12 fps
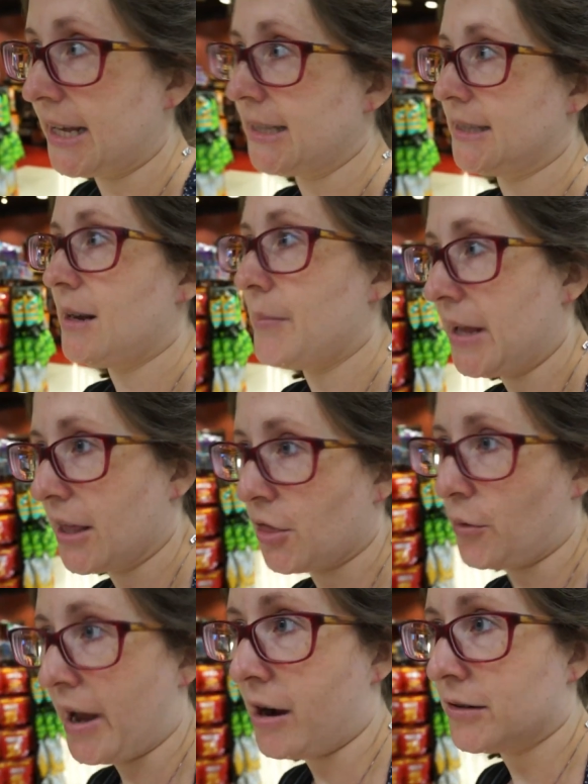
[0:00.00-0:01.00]
ended up being
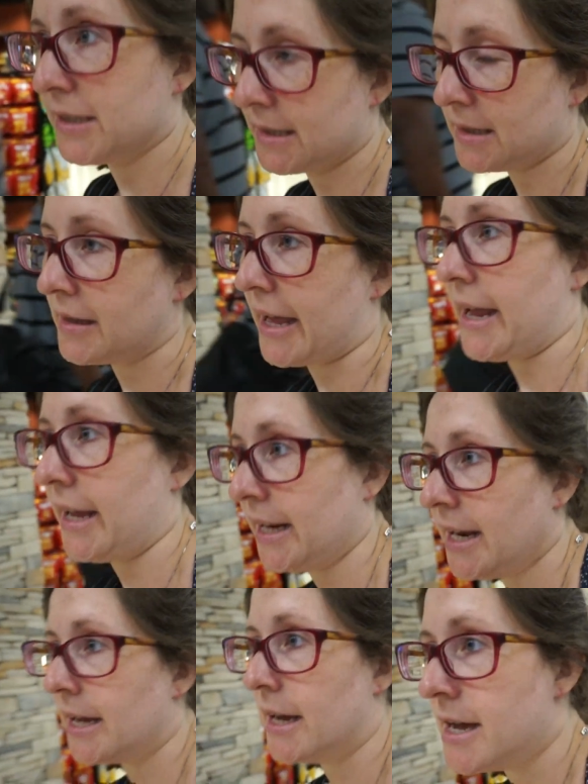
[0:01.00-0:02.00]
3 hours delayed,
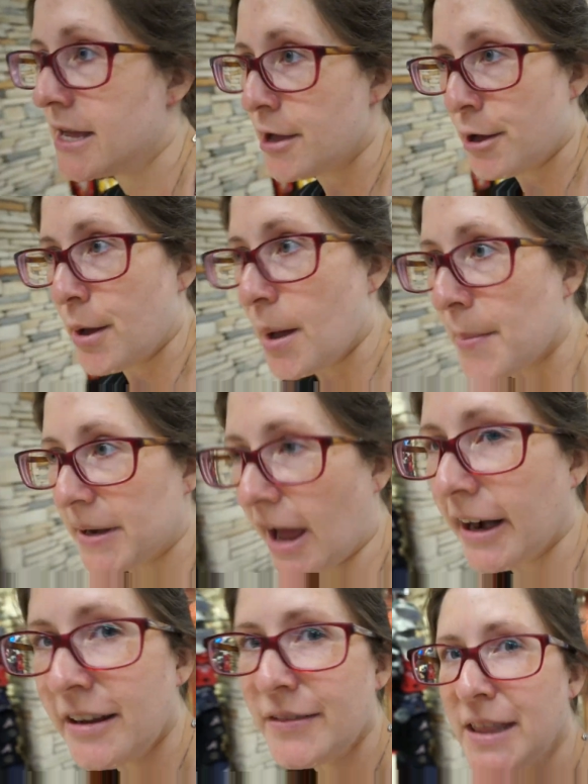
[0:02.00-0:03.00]
but not
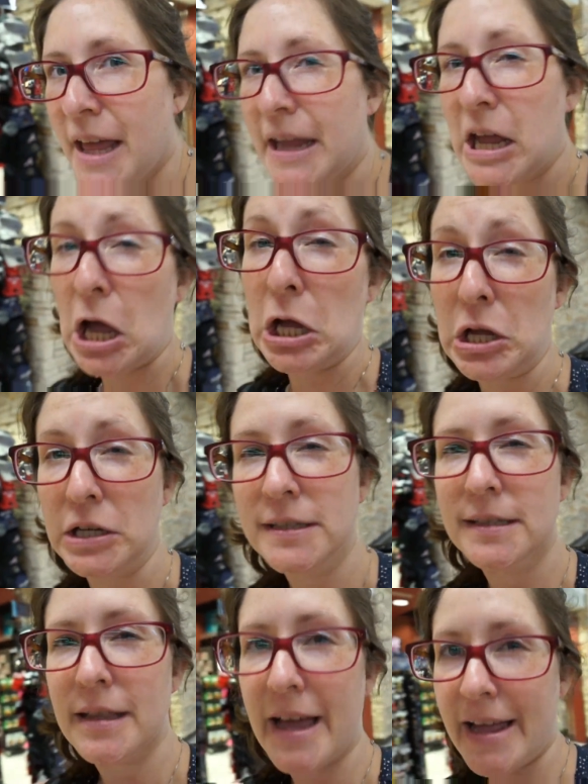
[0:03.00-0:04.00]
even like a good
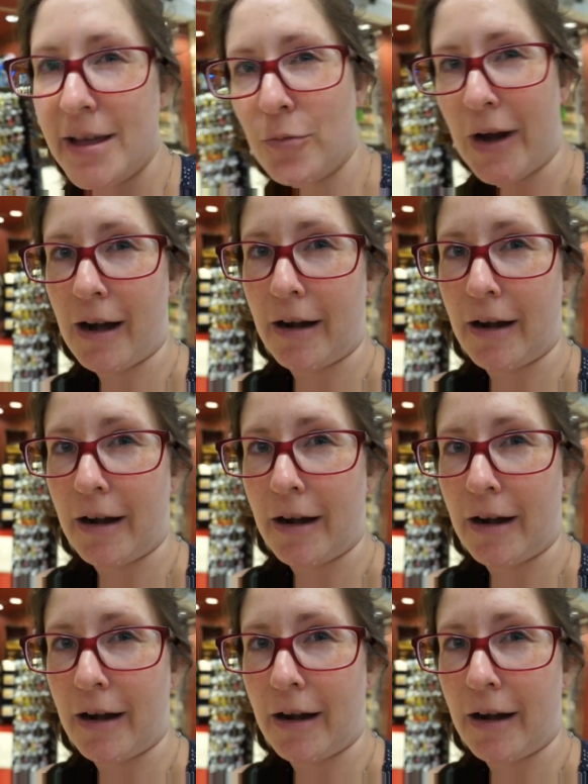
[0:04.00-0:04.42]
delay where